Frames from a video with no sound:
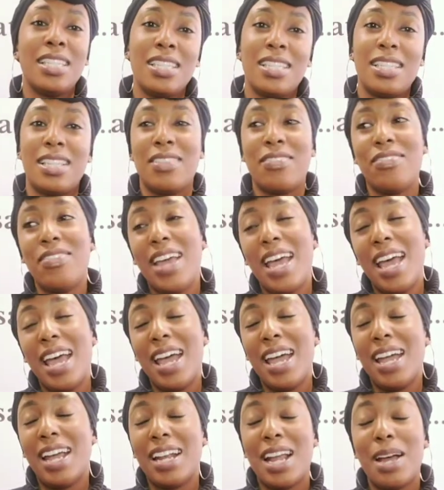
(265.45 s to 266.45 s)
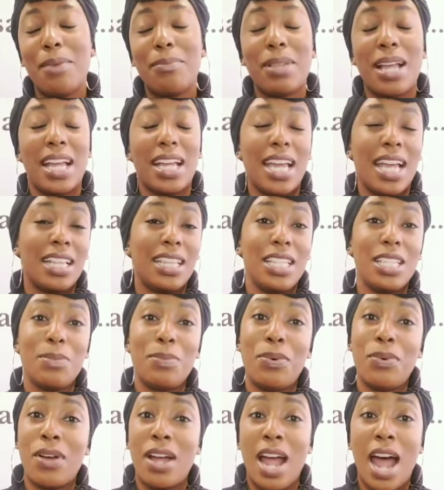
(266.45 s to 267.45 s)
and that? And I'm like, at this
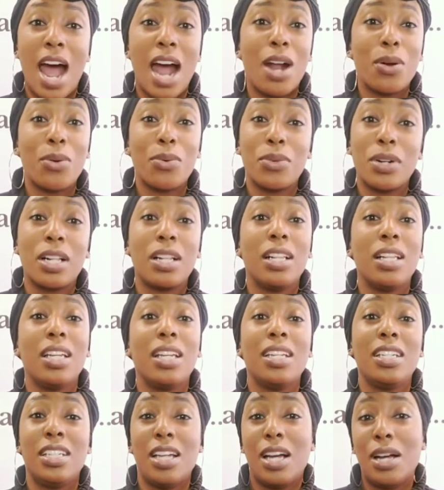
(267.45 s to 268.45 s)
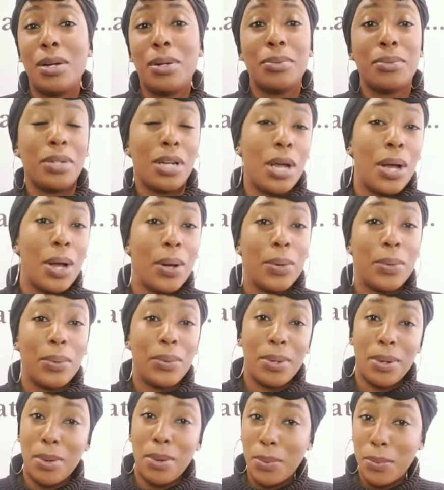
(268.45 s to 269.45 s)
point, I really don't
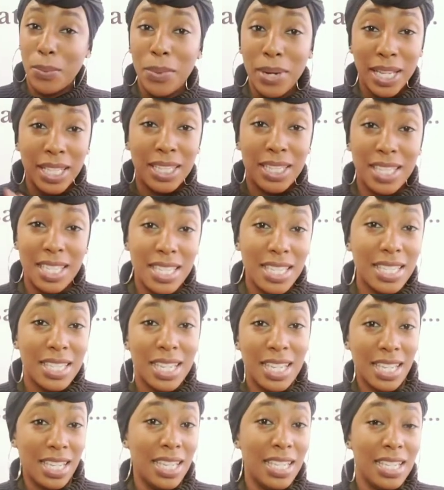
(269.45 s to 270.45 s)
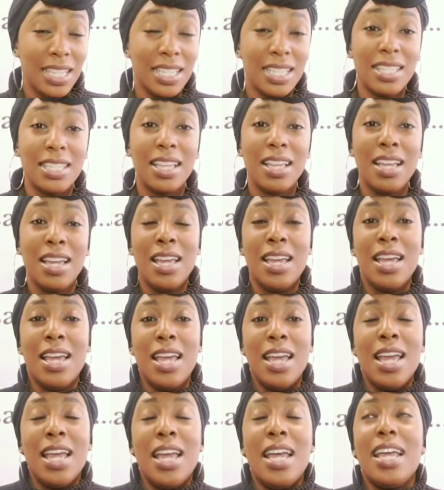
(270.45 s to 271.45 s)
know what this is.
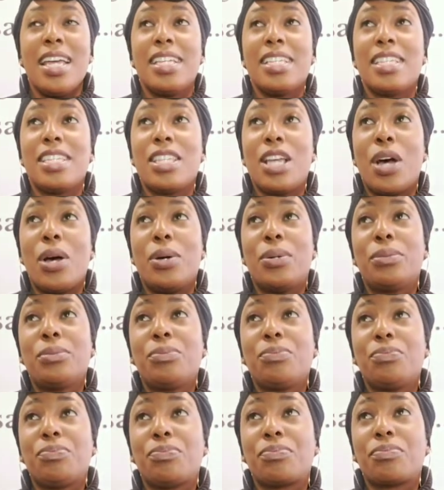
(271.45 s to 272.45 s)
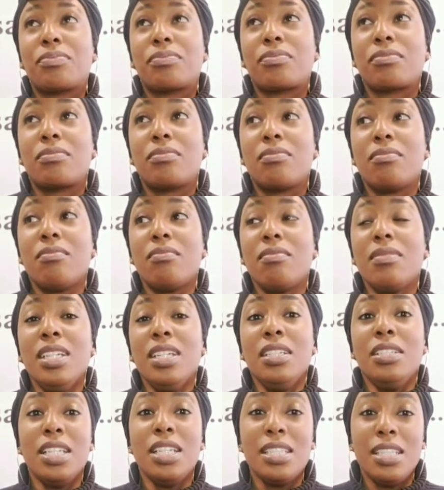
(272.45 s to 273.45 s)
And so
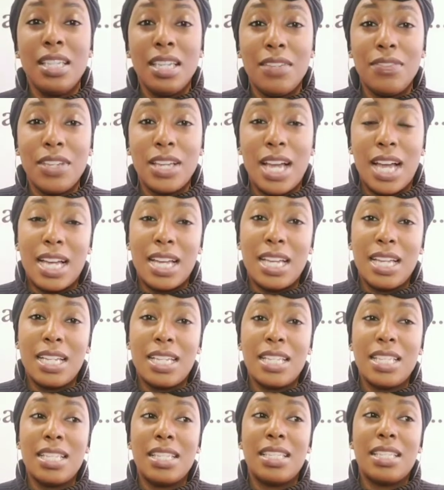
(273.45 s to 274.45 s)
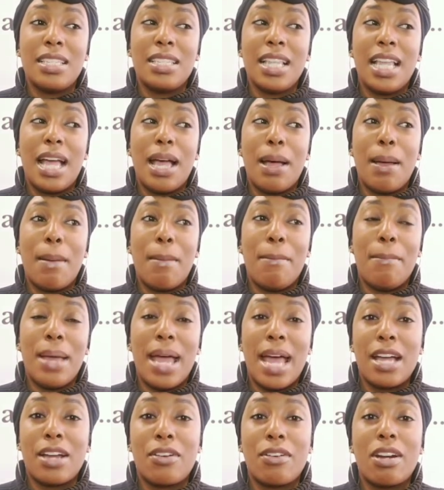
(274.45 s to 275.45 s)
just to give you guys
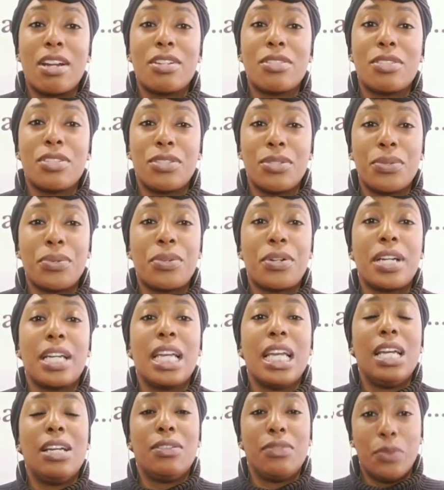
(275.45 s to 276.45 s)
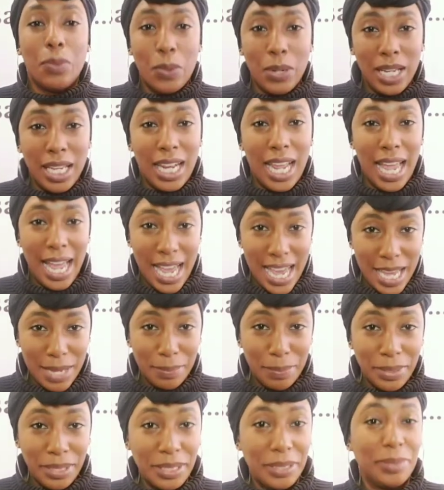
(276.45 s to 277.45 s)
background story of what
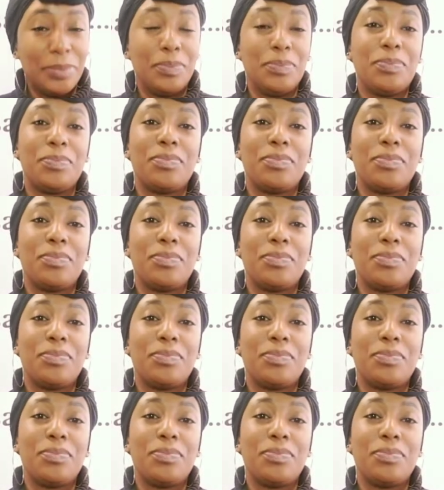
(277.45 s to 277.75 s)
happened,